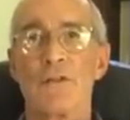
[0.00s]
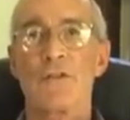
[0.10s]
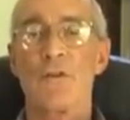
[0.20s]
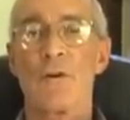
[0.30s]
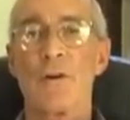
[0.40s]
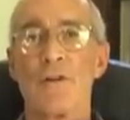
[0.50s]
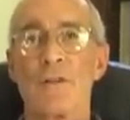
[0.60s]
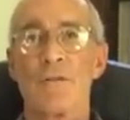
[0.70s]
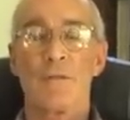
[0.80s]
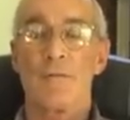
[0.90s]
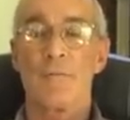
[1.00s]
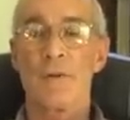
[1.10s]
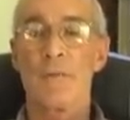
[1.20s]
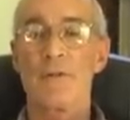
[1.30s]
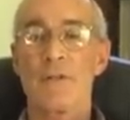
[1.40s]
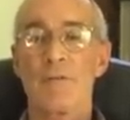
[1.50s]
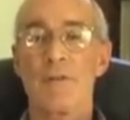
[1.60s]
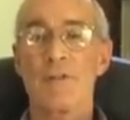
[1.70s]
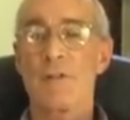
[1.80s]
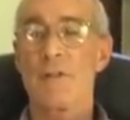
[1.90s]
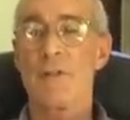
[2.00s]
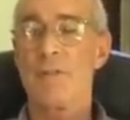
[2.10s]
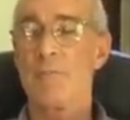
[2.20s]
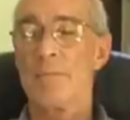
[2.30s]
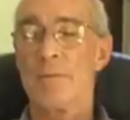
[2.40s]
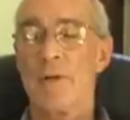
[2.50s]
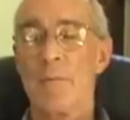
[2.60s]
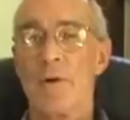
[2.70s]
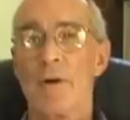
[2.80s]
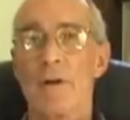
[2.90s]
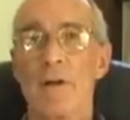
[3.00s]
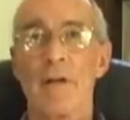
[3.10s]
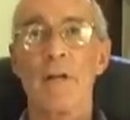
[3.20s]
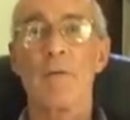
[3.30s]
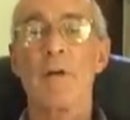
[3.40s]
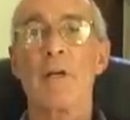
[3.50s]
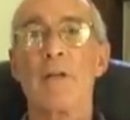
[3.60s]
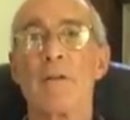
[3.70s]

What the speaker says: stores of pretty much every city in America anyway.